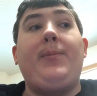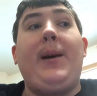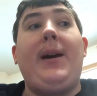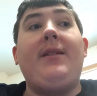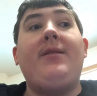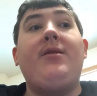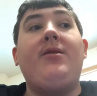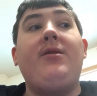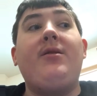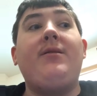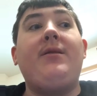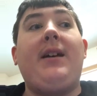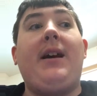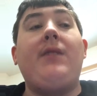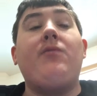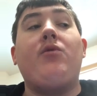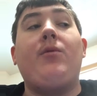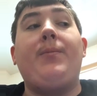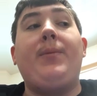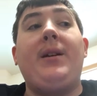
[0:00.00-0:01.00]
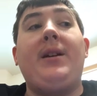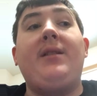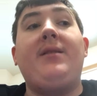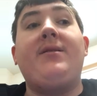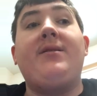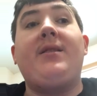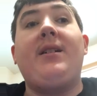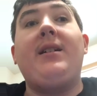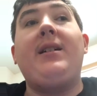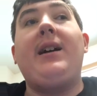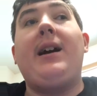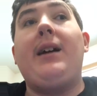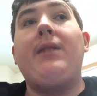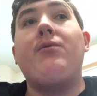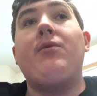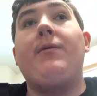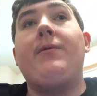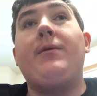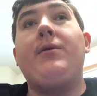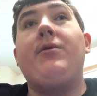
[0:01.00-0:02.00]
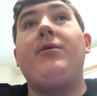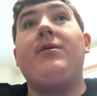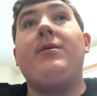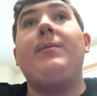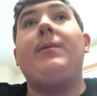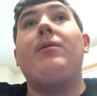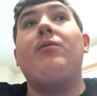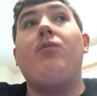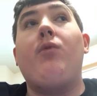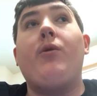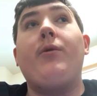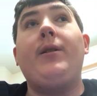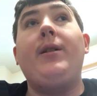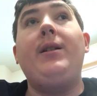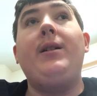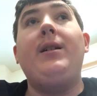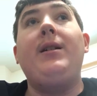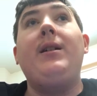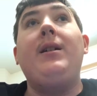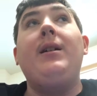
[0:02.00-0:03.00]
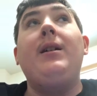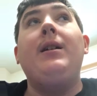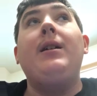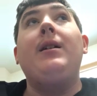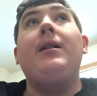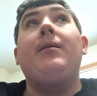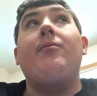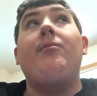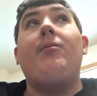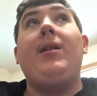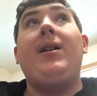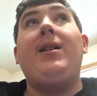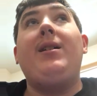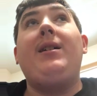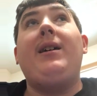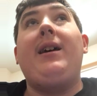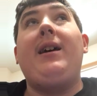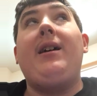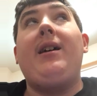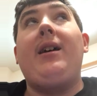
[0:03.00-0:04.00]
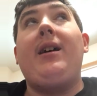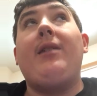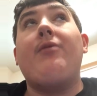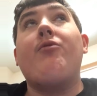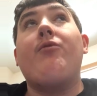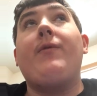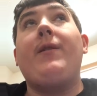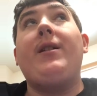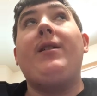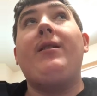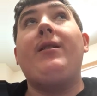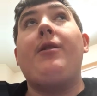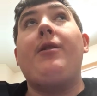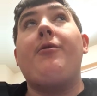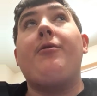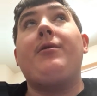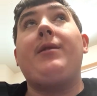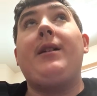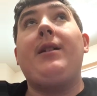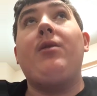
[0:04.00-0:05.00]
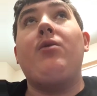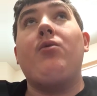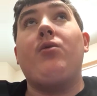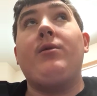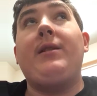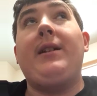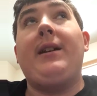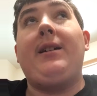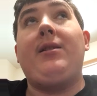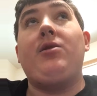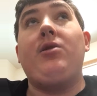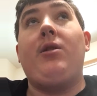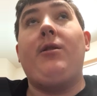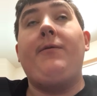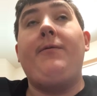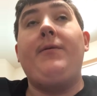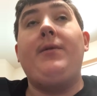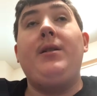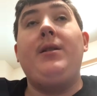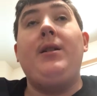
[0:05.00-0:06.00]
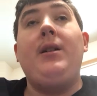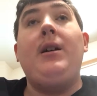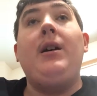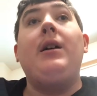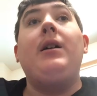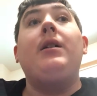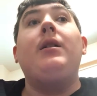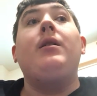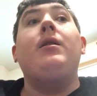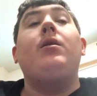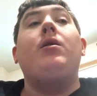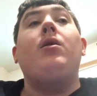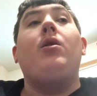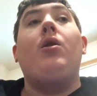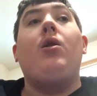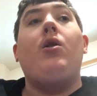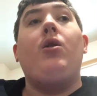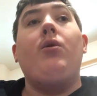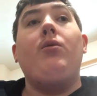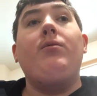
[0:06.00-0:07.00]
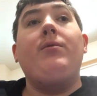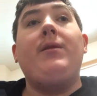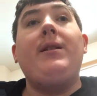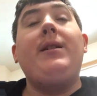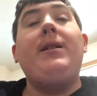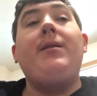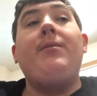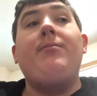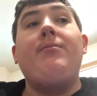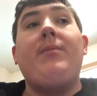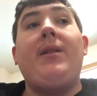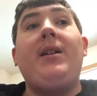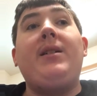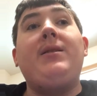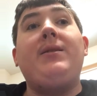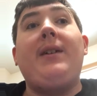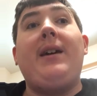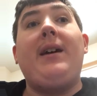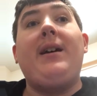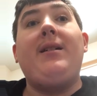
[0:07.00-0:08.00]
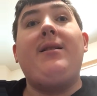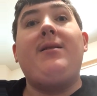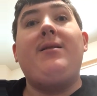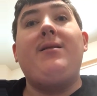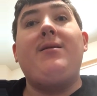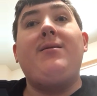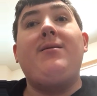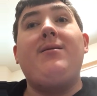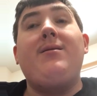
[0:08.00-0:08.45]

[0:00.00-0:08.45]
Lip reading: passages, I repeat, say I refuse to be worried, mad, aggravated, irritated, or ticked off. Only make that